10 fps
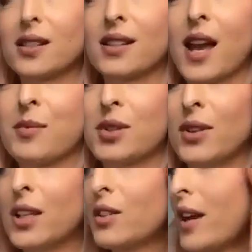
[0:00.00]
It's
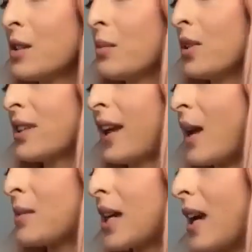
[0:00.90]
absolutely incredible. It's a
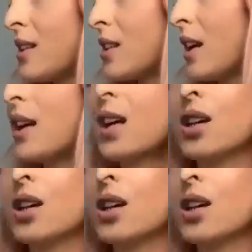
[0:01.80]
game changer.